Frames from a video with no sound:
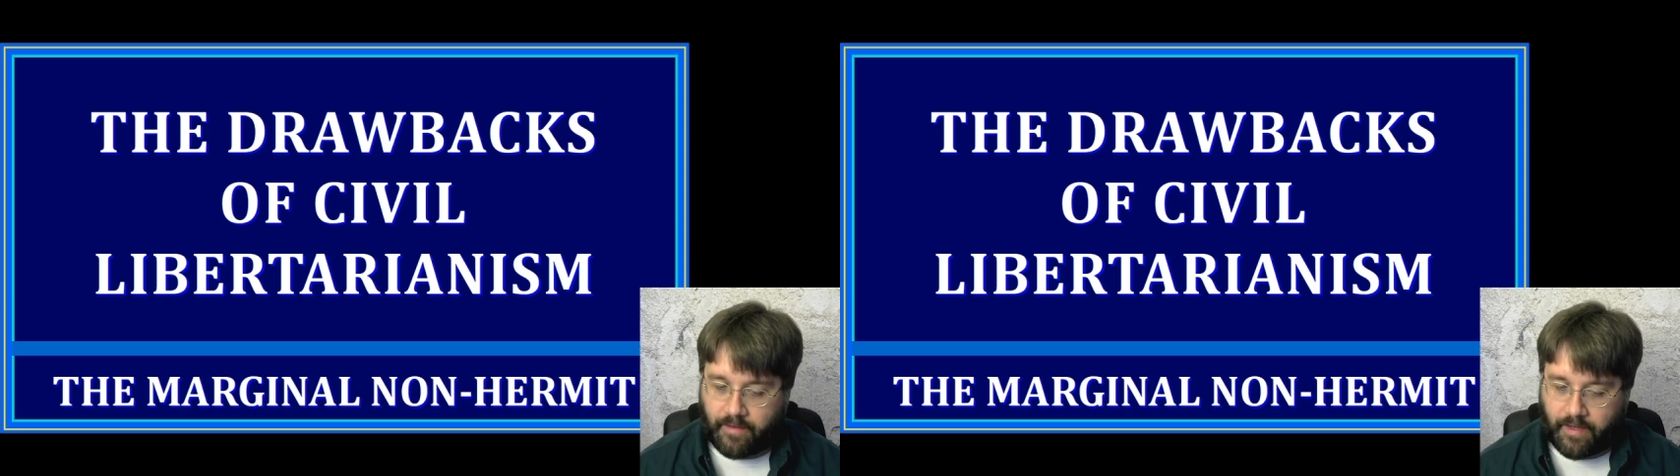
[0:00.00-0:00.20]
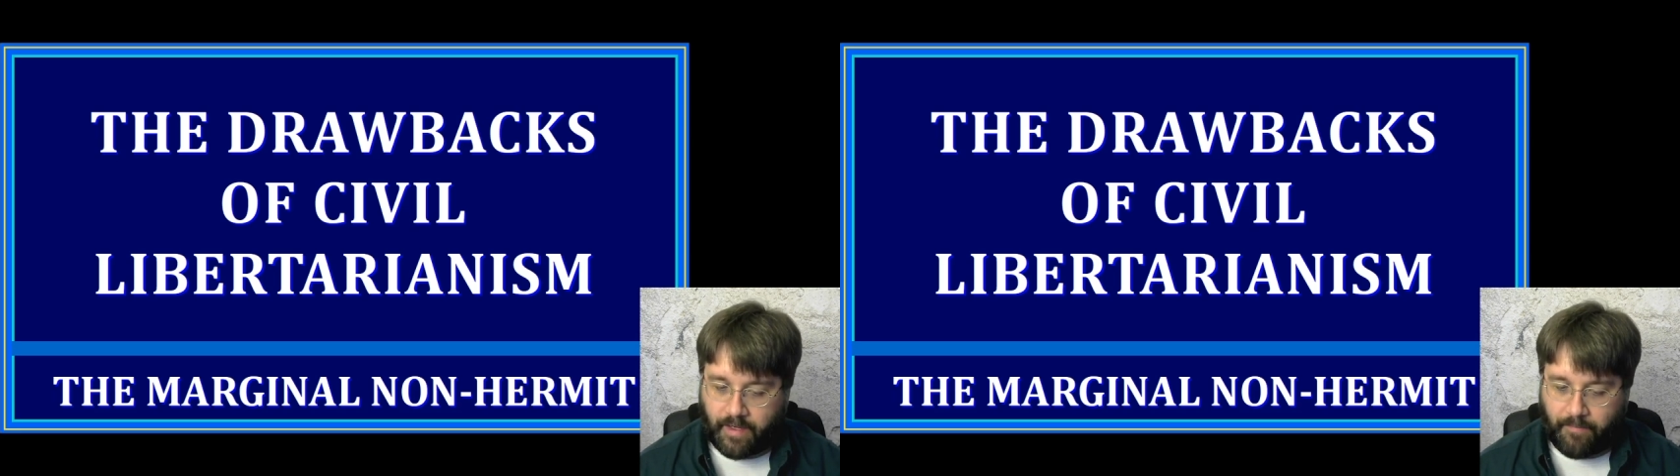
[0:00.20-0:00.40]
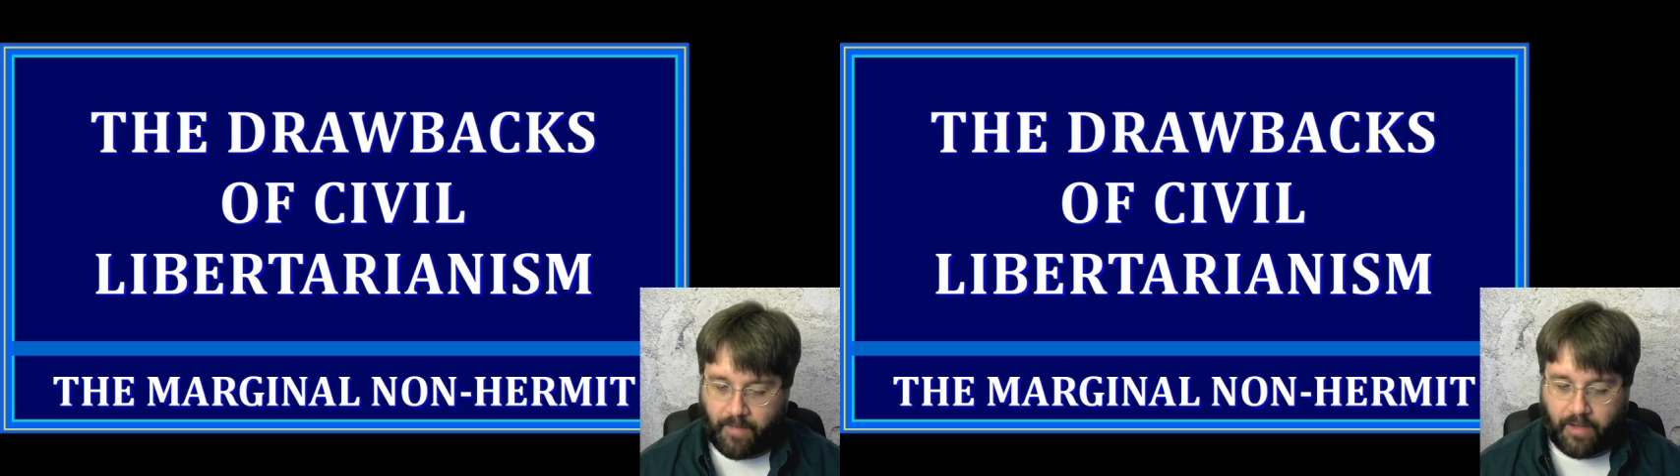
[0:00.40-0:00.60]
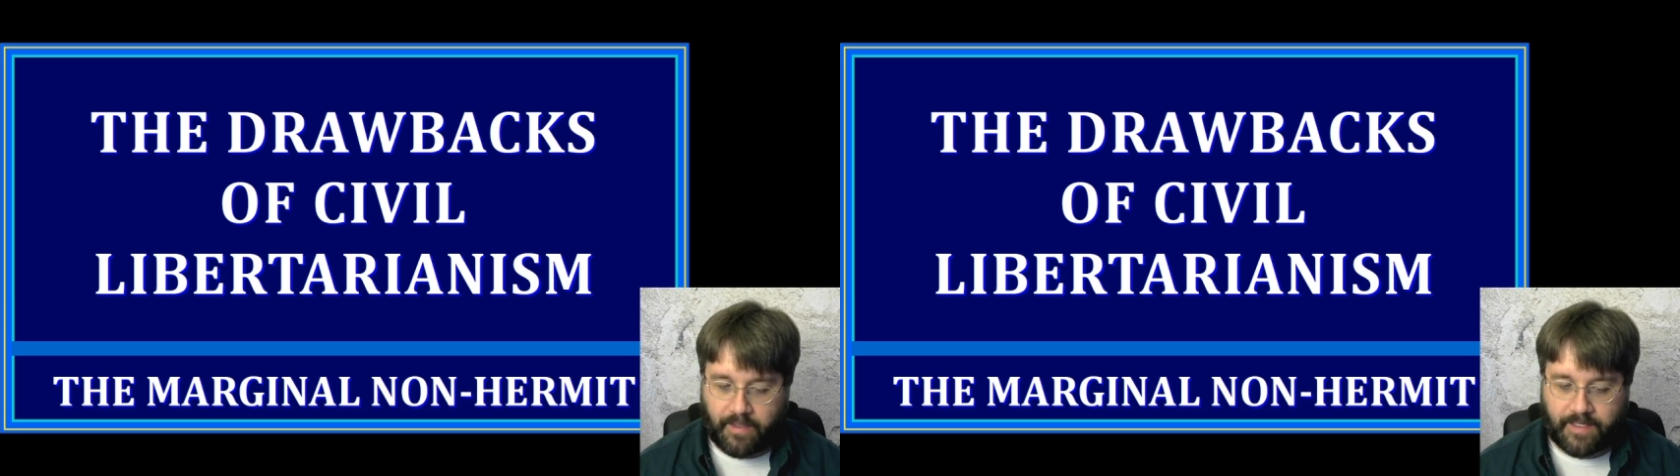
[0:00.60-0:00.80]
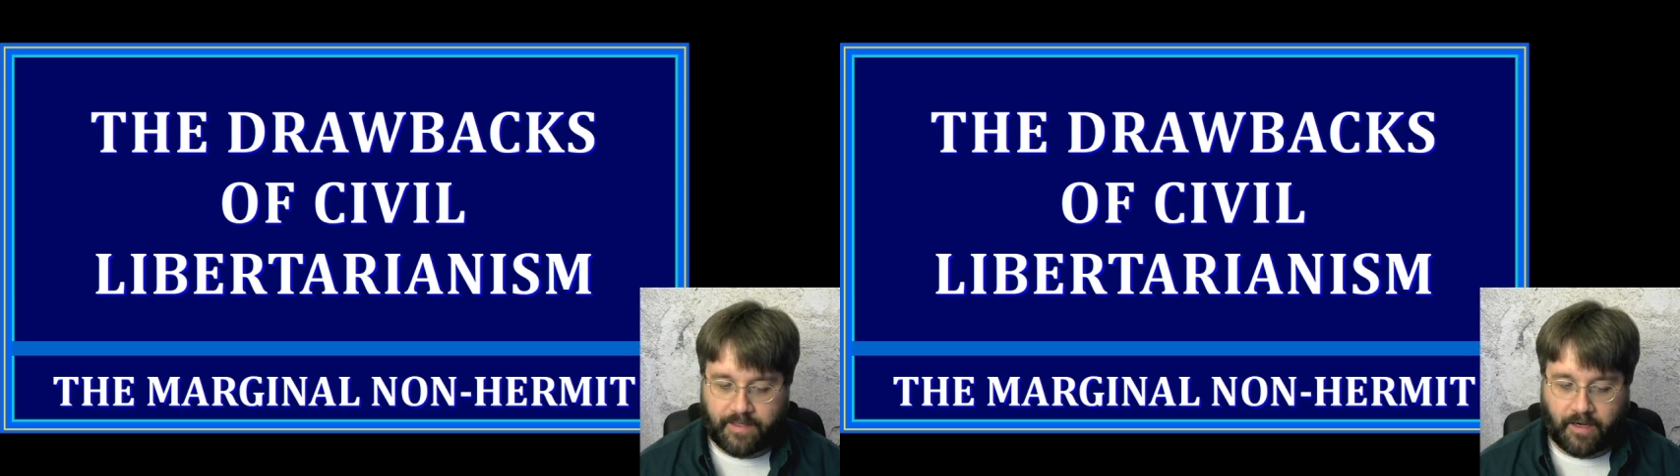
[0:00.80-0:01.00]

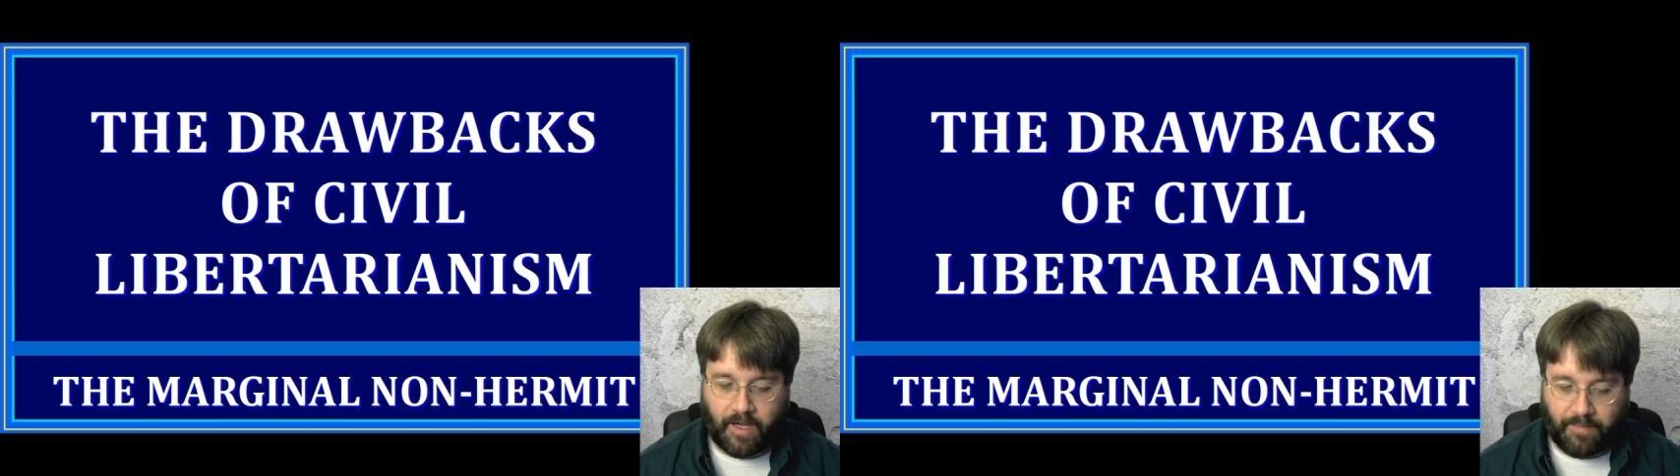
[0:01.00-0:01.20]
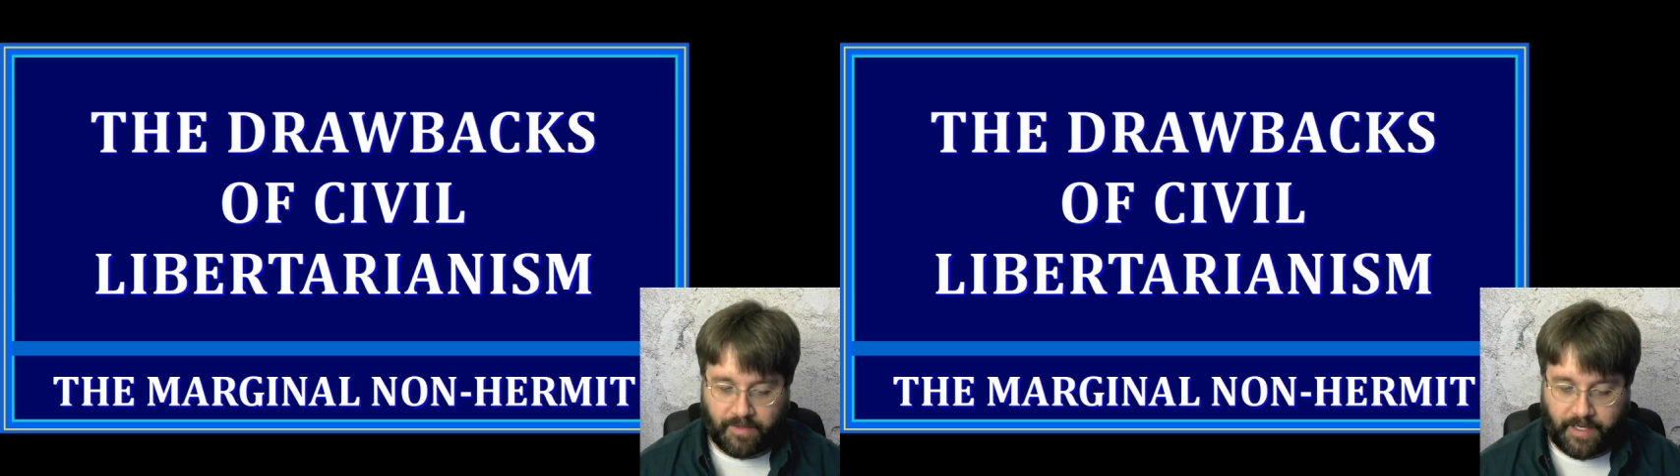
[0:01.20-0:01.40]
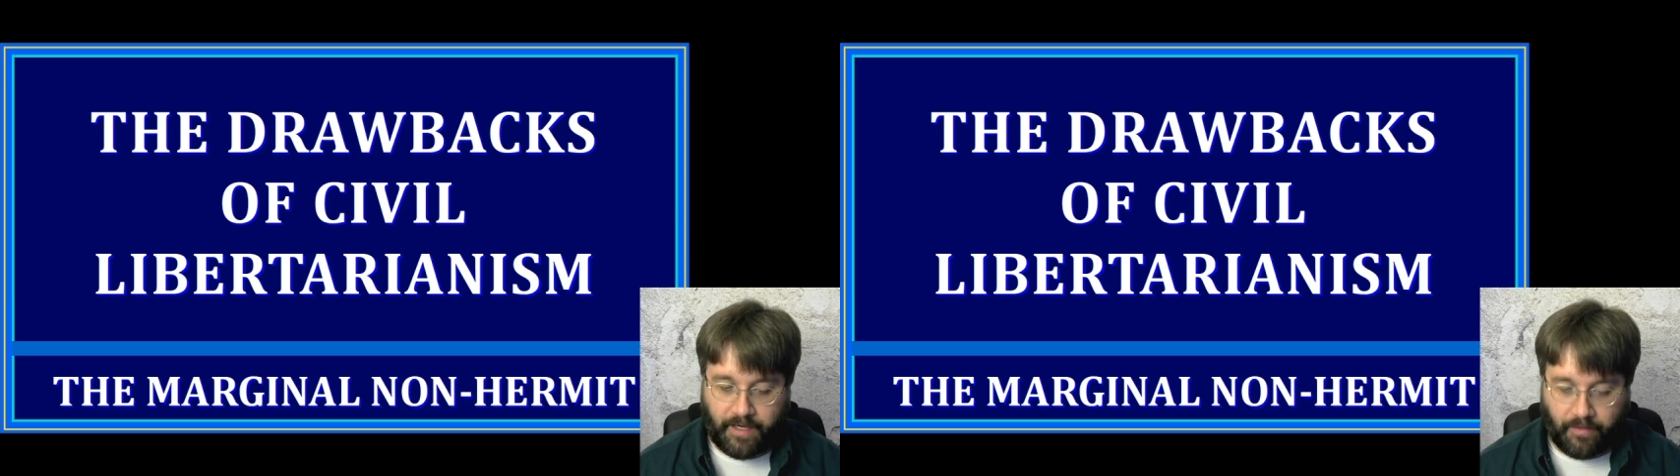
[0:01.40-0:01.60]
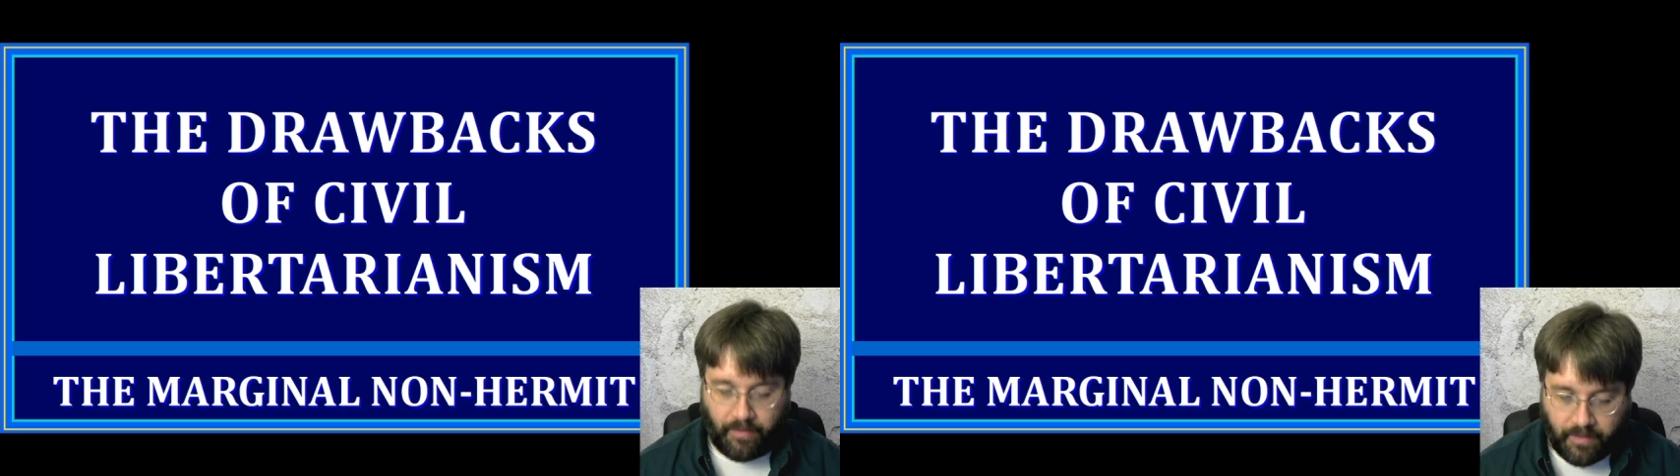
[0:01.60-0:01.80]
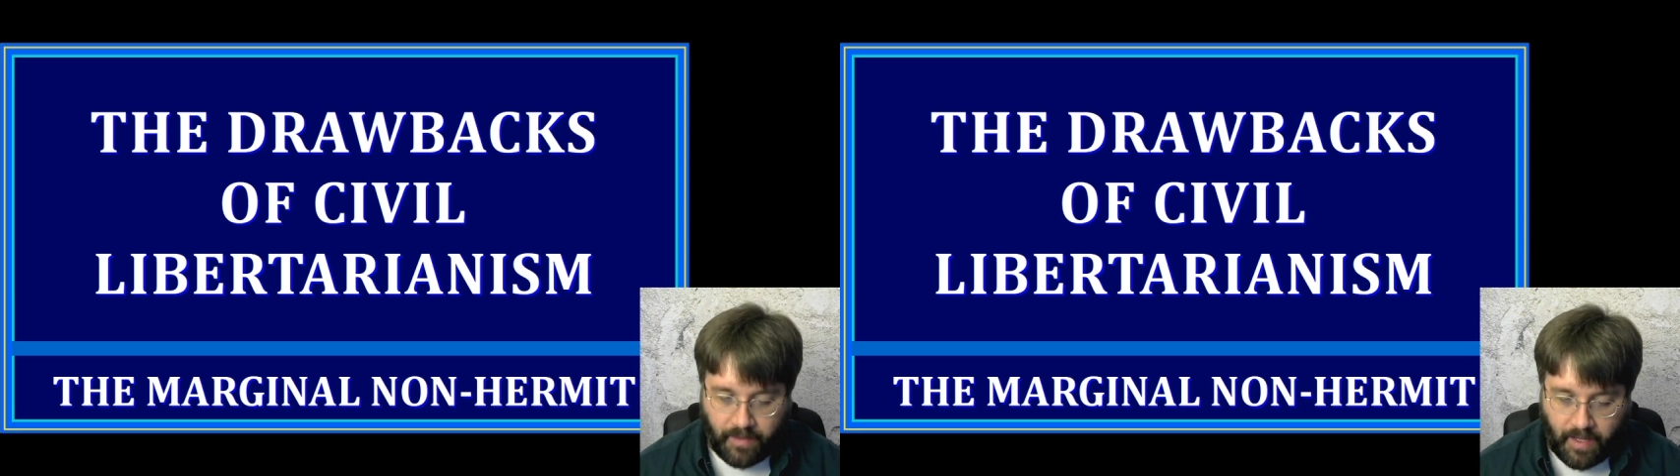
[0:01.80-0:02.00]
I'll list a couple here.